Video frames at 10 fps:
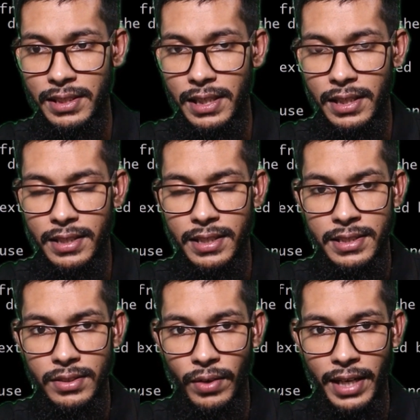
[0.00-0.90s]
It
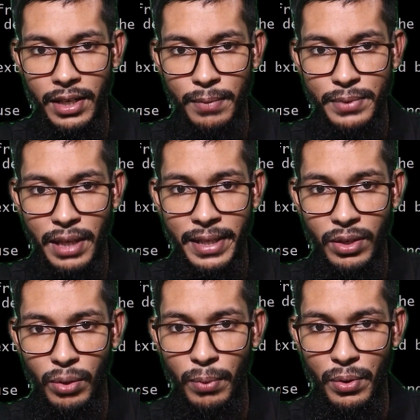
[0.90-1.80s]
needs, okay, are you observing
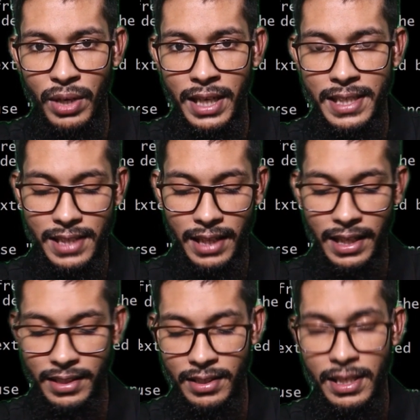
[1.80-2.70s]
Ubuntu now? It is
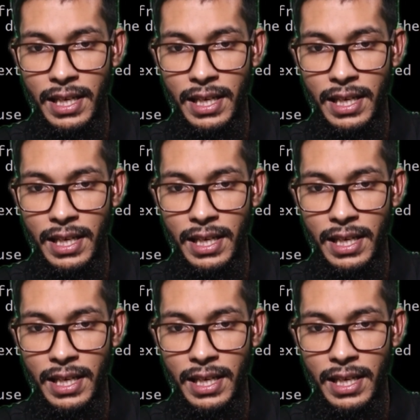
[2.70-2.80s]
connected.